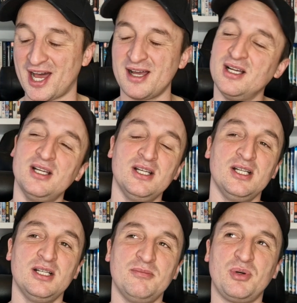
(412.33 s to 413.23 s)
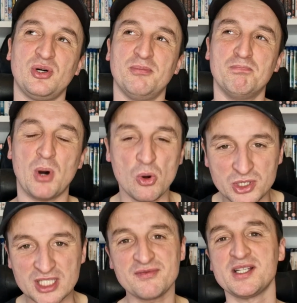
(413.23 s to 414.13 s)
that, but
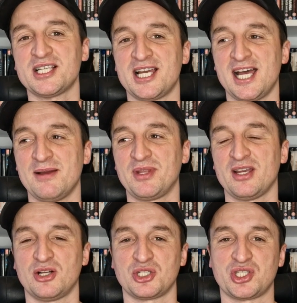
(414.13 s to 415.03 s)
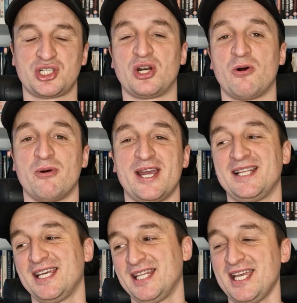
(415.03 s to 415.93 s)
most of the time they are just throwaway,
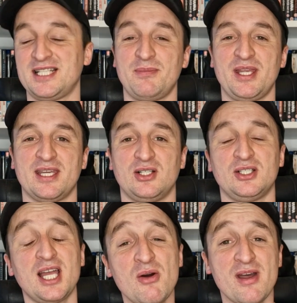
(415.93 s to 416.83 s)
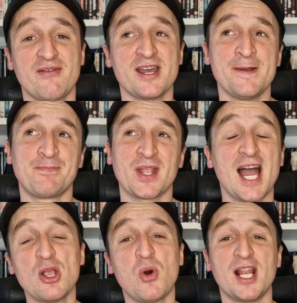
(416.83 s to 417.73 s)
they're there to be killed. However,
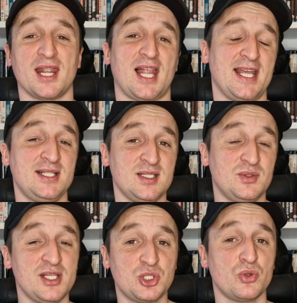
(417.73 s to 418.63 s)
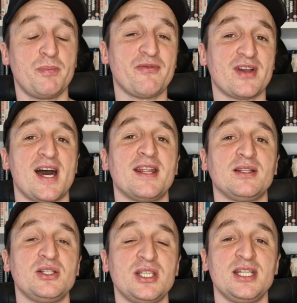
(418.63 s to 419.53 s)
I quite liked this group of
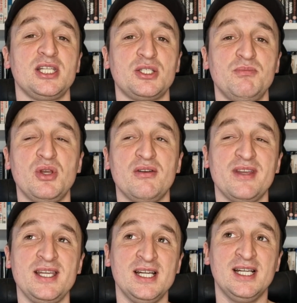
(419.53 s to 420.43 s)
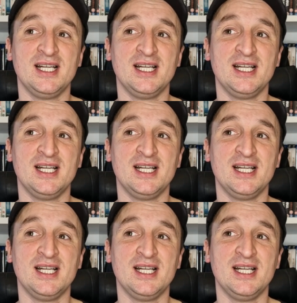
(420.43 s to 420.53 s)
characters in this movie.